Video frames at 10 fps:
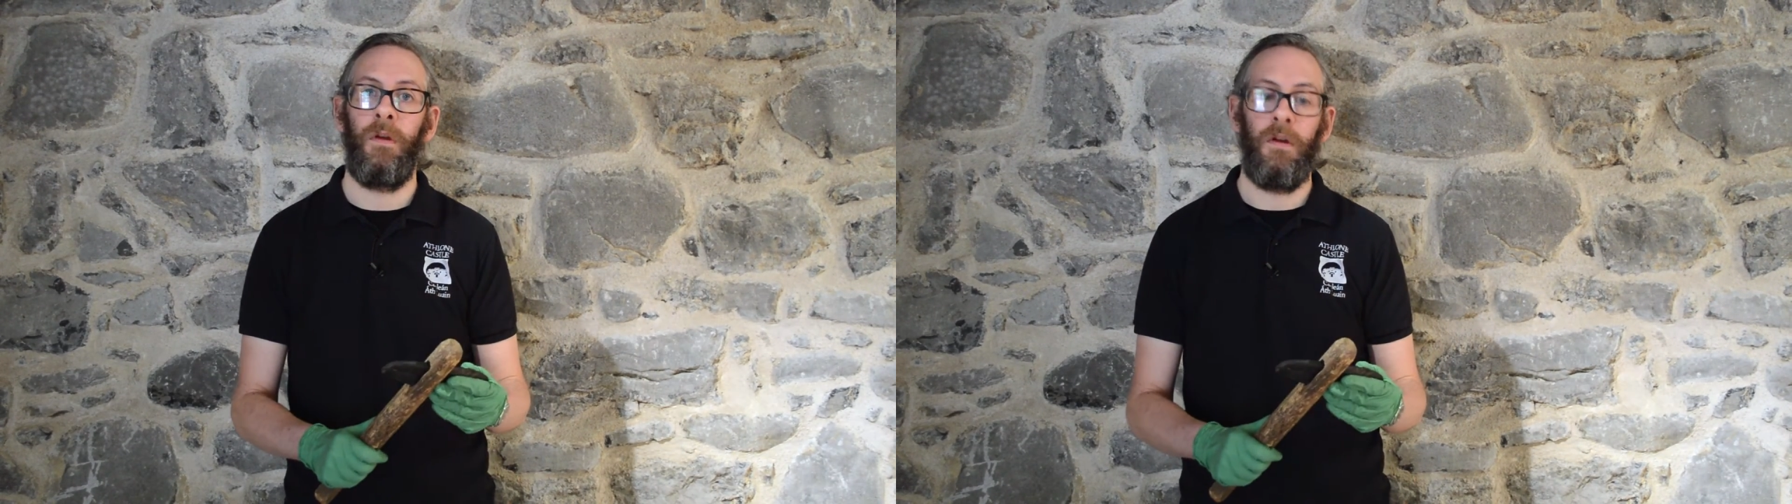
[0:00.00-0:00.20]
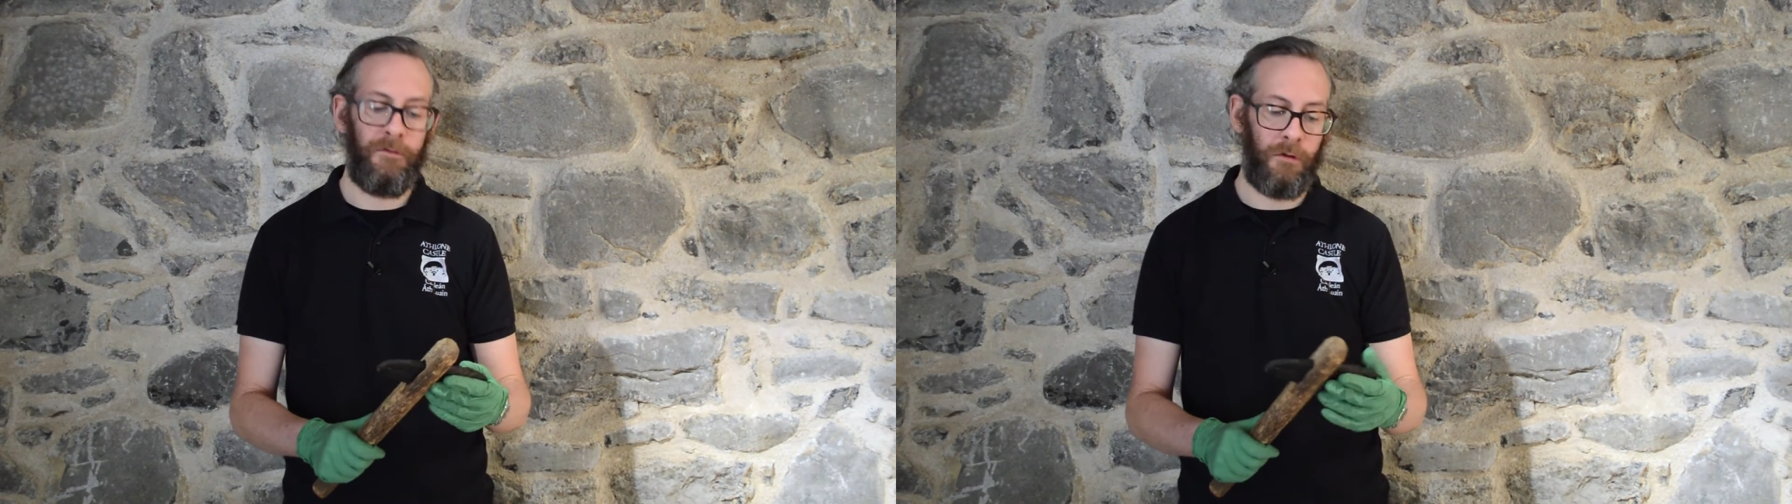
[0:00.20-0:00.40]

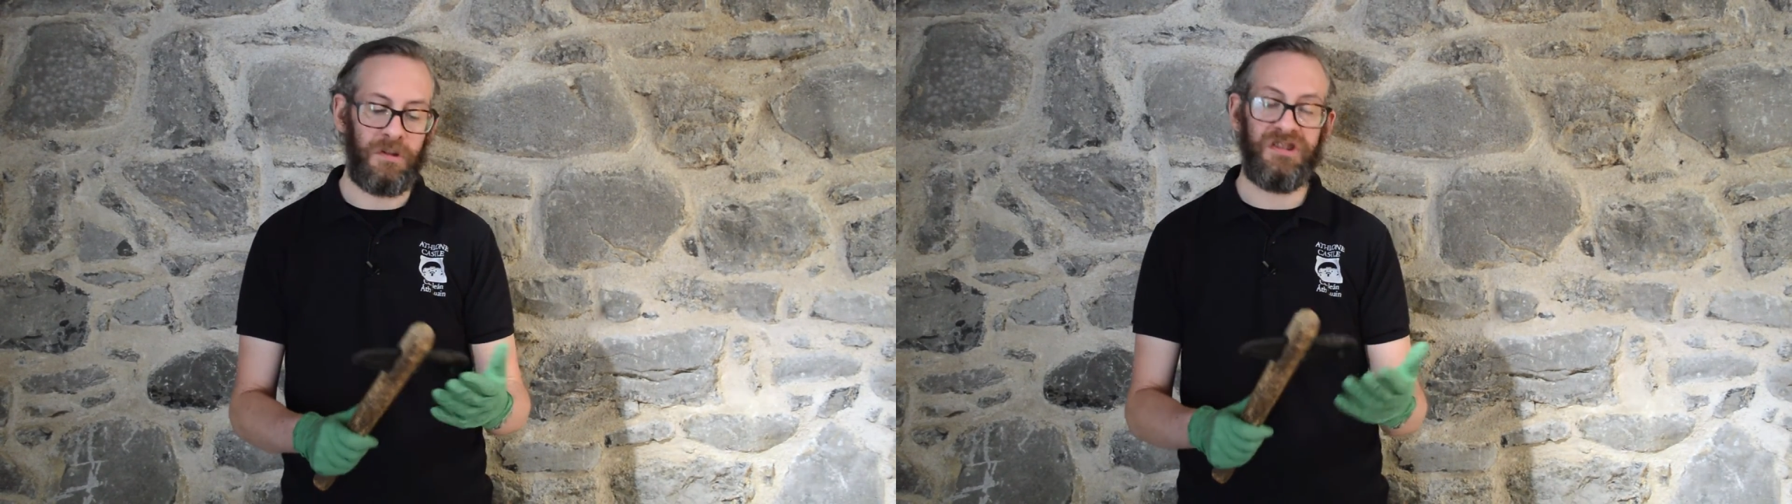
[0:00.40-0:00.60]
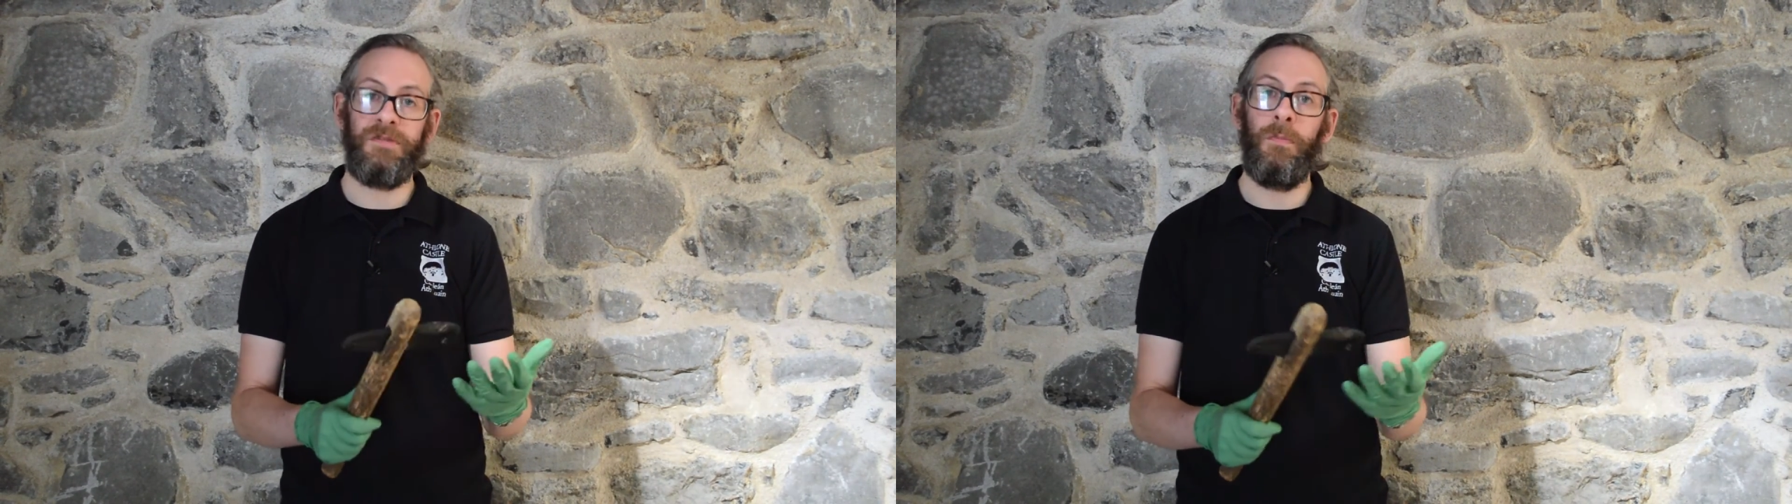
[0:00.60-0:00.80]
for
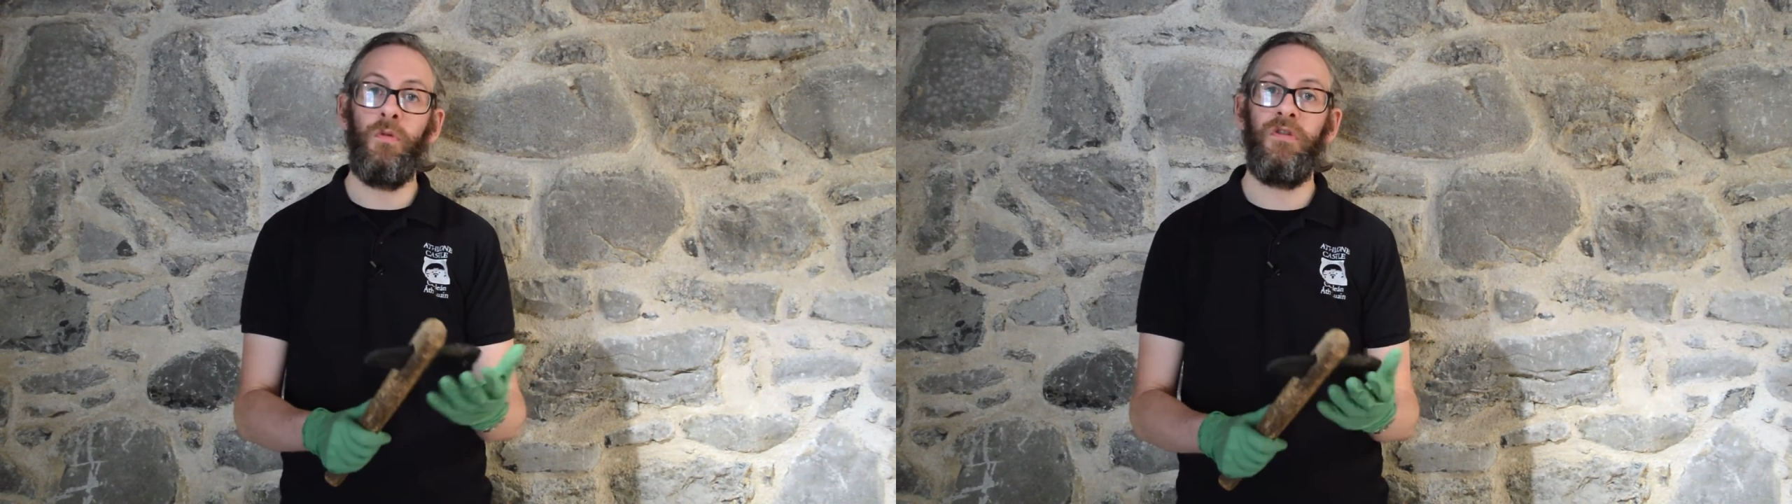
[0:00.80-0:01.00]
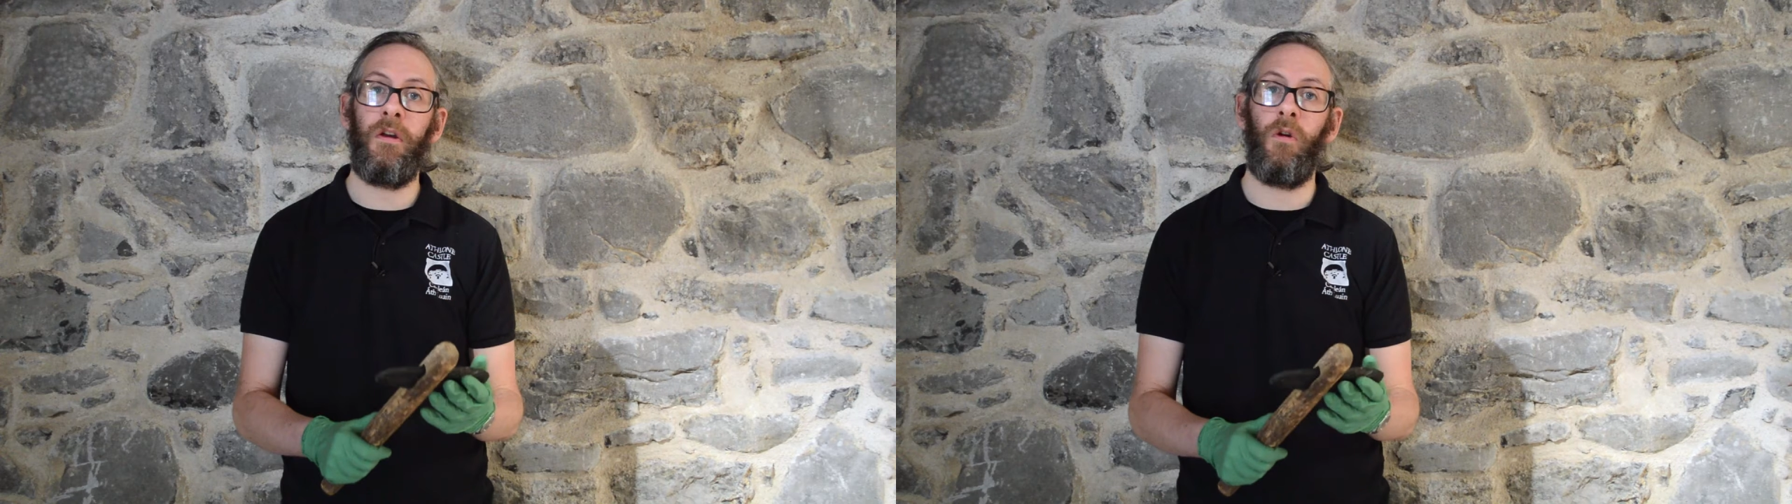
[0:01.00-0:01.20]

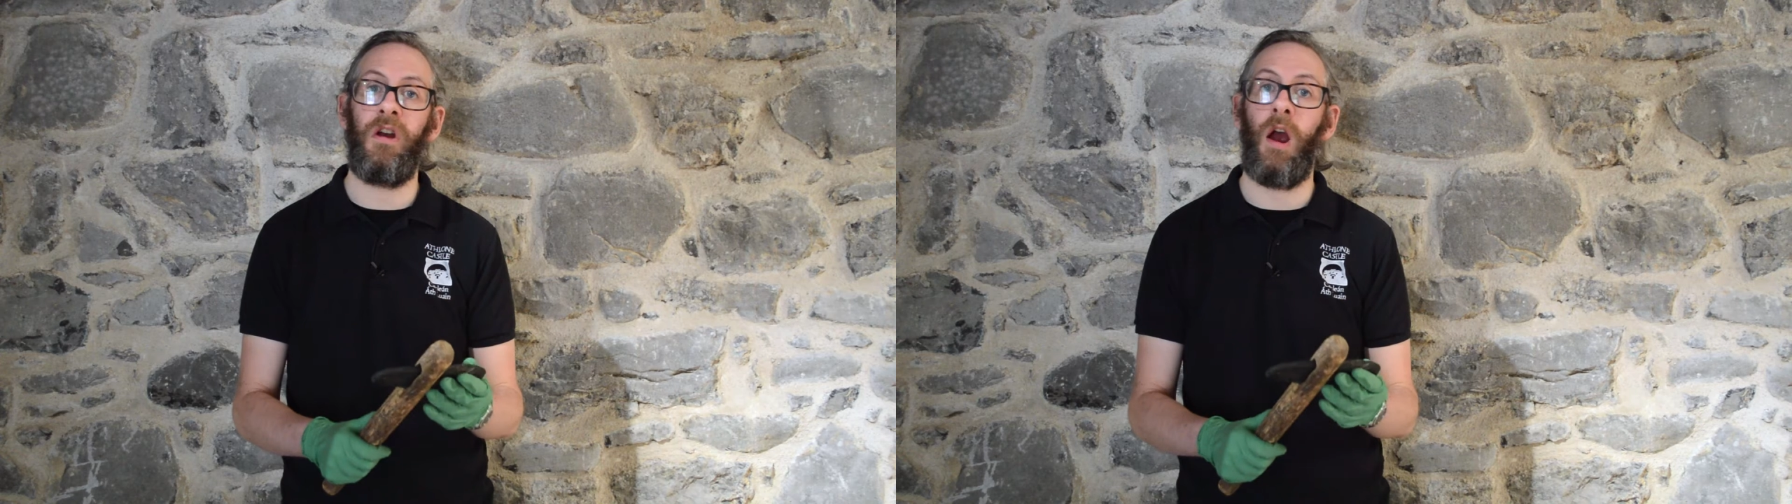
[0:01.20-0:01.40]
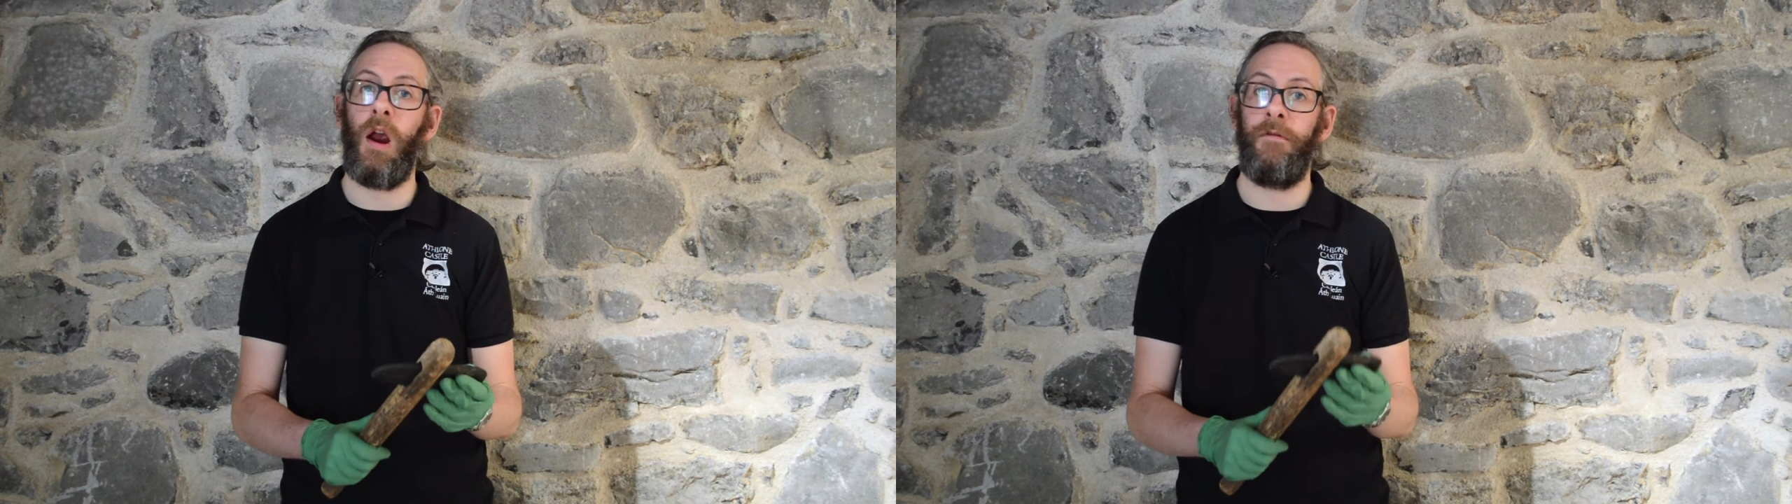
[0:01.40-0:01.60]
smoothing or
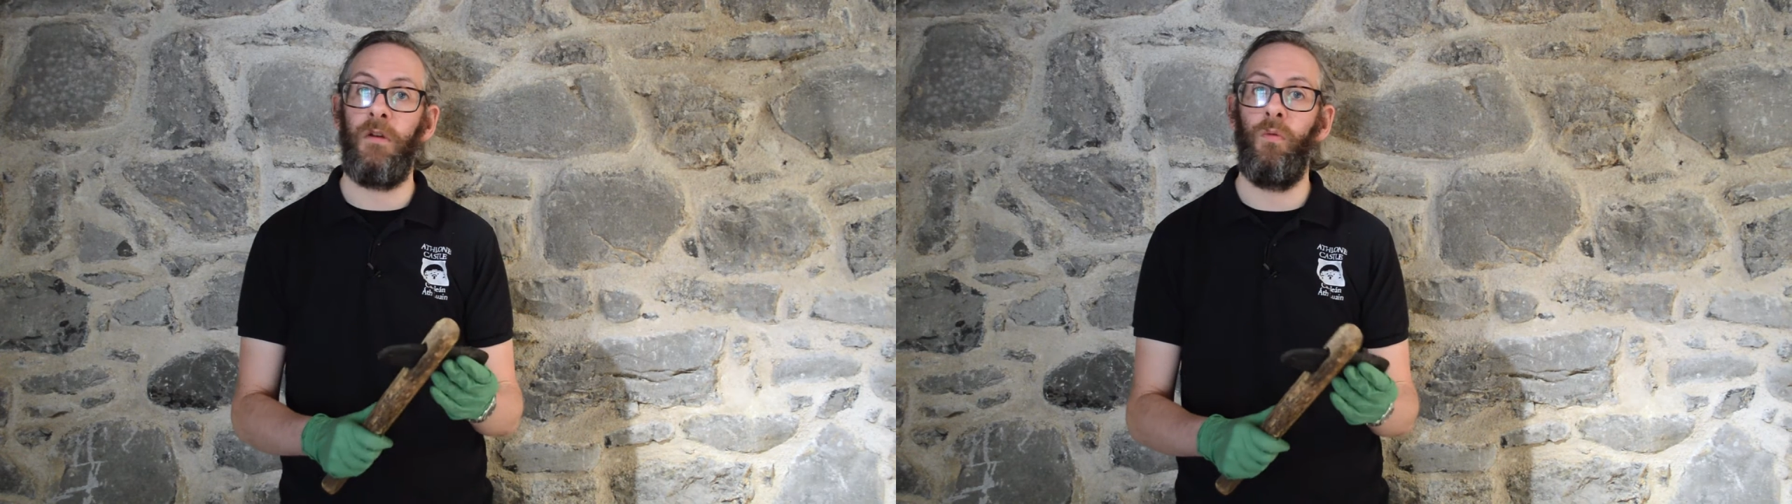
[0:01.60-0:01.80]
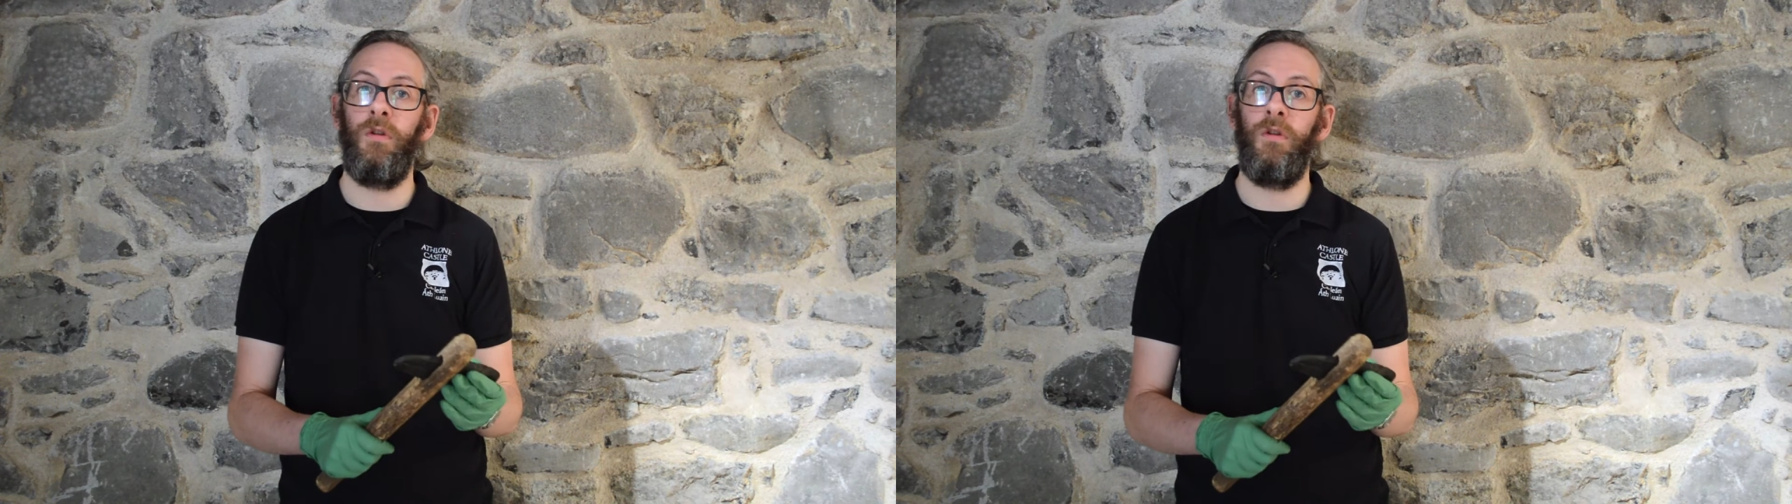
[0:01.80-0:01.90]
carving